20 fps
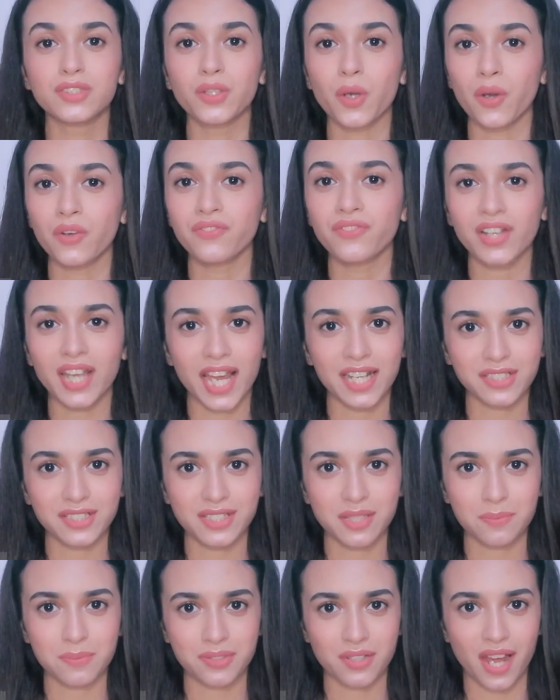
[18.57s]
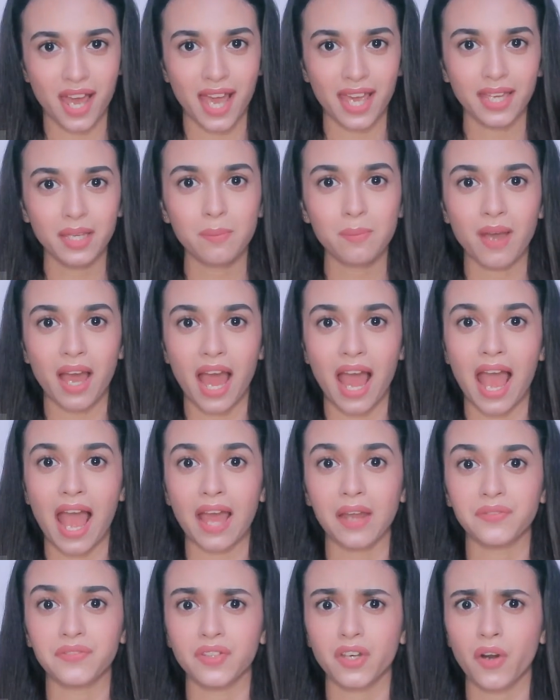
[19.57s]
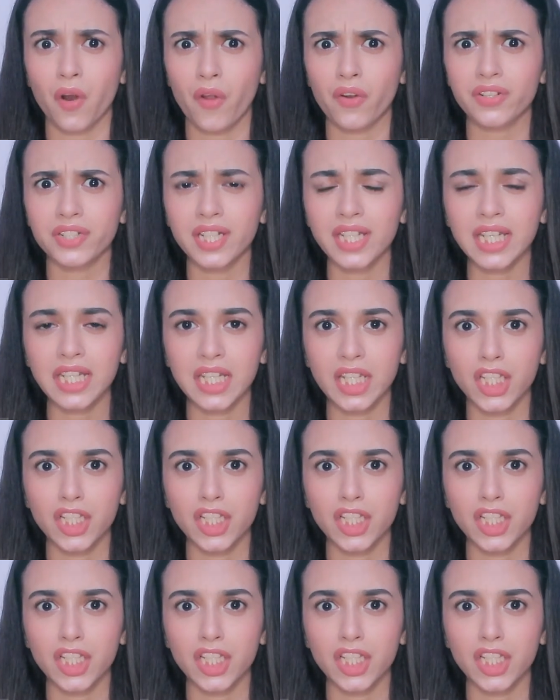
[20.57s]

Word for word: don't forget to subscribe and we are already